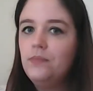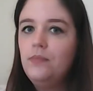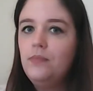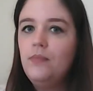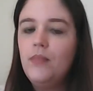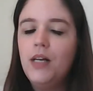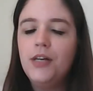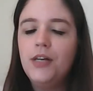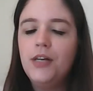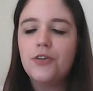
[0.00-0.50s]

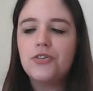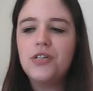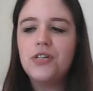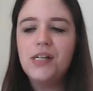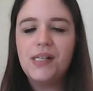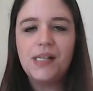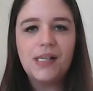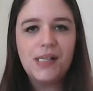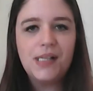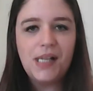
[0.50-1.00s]
she's
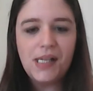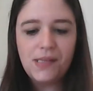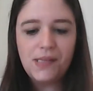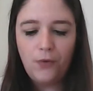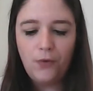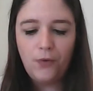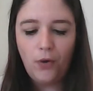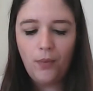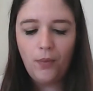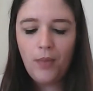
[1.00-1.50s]

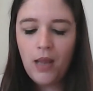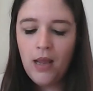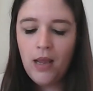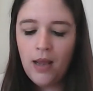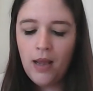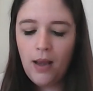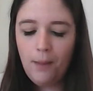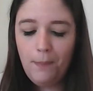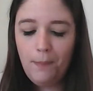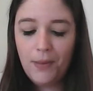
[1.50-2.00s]
successful.
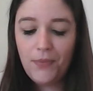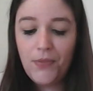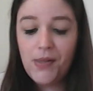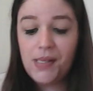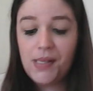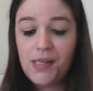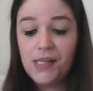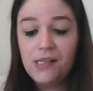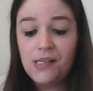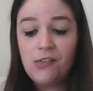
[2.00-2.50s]
But this
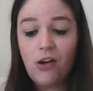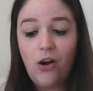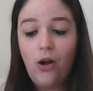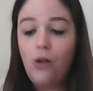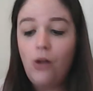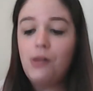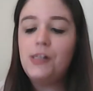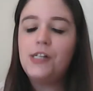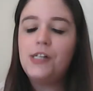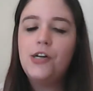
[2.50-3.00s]
is
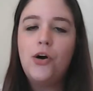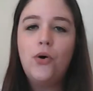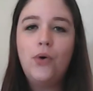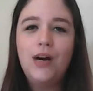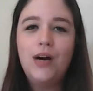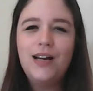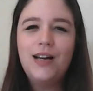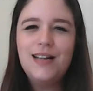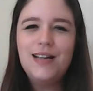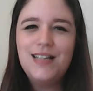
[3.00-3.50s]
also
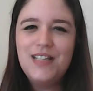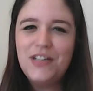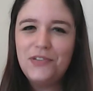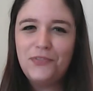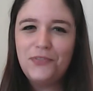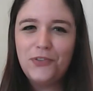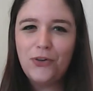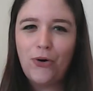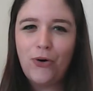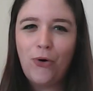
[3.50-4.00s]

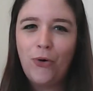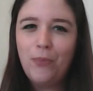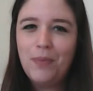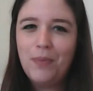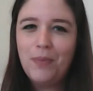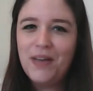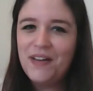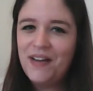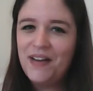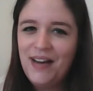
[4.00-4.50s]
difficult
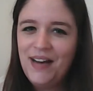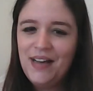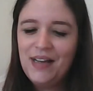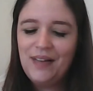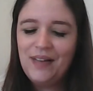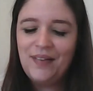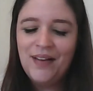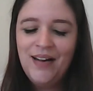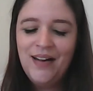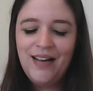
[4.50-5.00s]
because
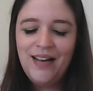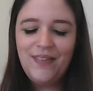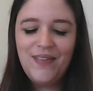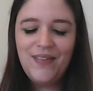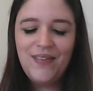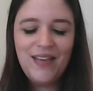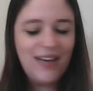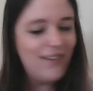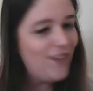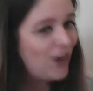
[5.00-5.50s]

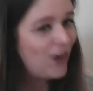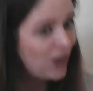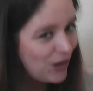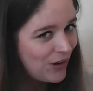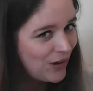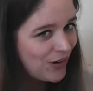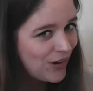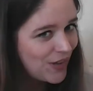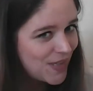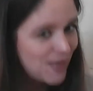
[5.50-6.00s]

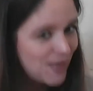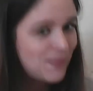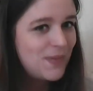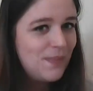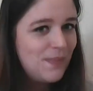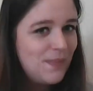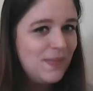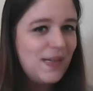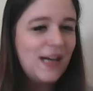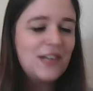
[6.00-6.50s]
Tuptim's
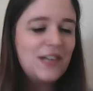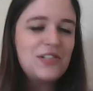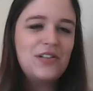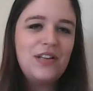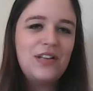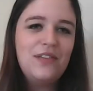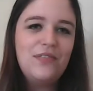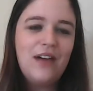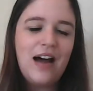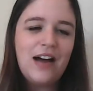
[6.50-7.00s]

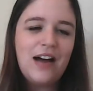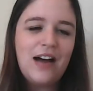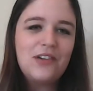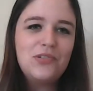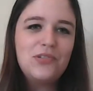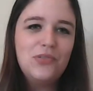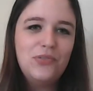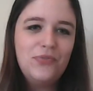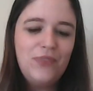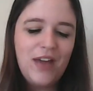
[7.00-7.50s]
actual
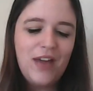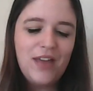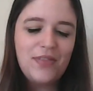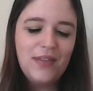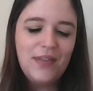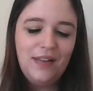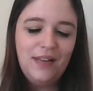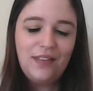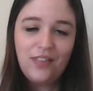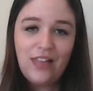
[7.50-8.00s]
fate
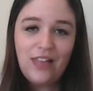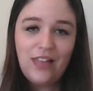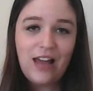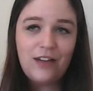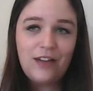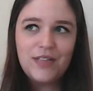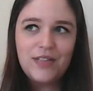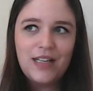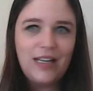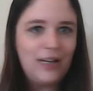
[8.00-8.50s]
is left
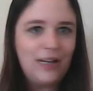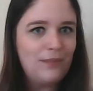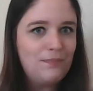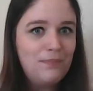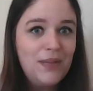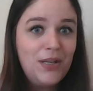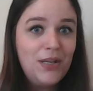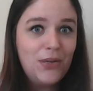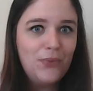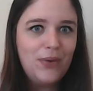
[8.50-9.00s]

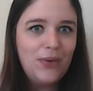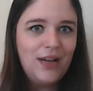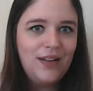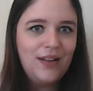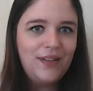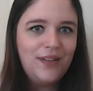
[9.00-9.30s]
ambiguous.